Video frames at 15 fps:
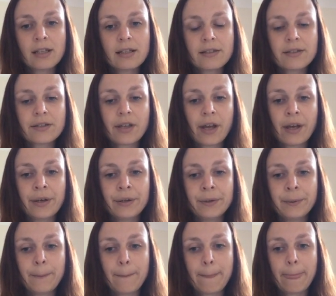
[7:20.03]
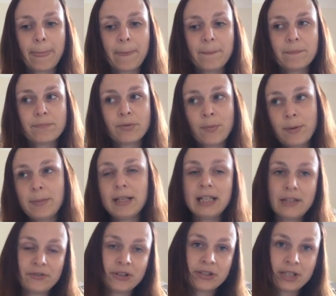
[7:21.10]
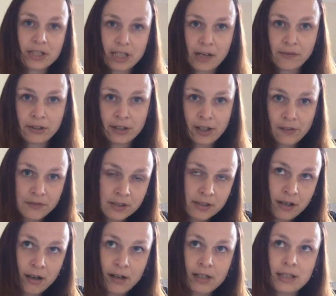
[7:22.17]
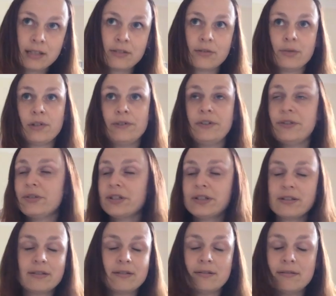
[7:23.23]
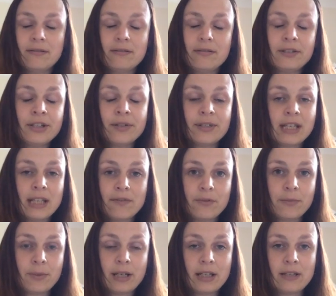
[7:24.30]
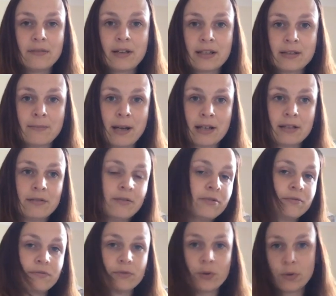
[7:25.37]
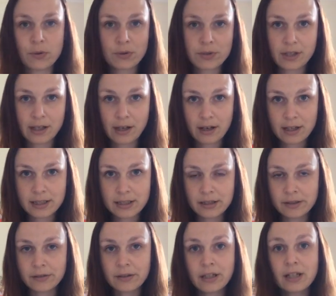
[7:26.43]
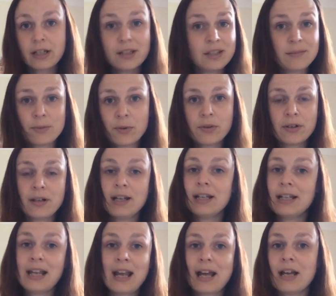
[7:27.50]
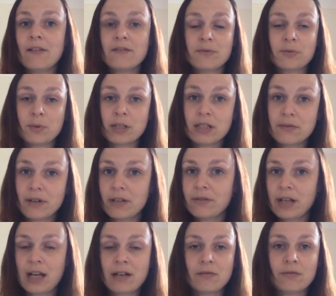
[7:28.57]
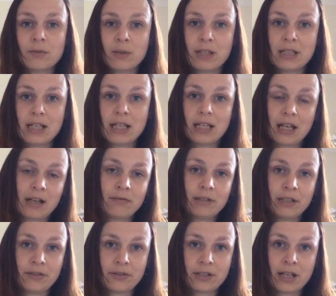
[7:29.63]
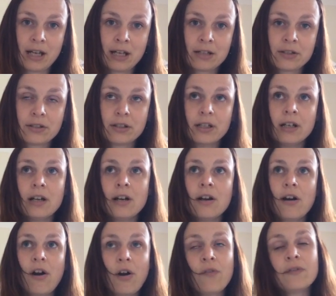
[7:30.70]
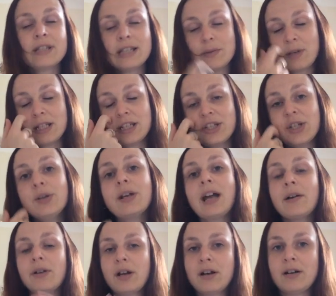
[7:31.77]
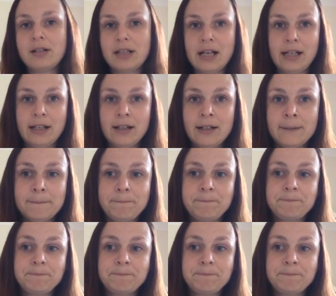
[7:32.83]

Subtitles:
So probably if you stitch Heaven on Earth designs, or if you just use even weave as a matter of course like I do, you more than likely have some 25 count, 28 count in your stash. Obviously 22 count Hardanger